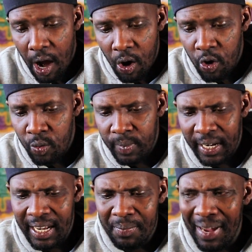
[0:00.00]
home
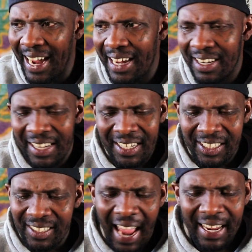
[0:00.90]
and getting paid to
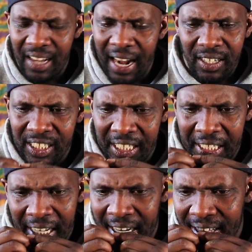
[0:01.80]
get, like, I done
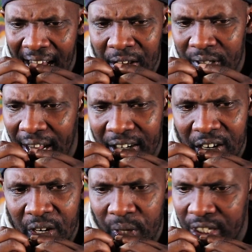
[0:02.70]
seen anything you could think
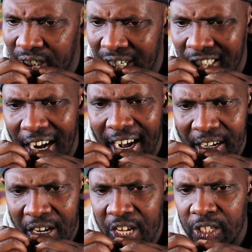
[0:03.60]
of with the snitch
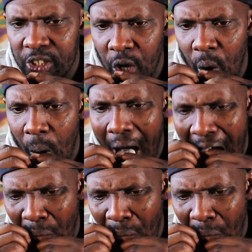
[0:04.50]
gang. So,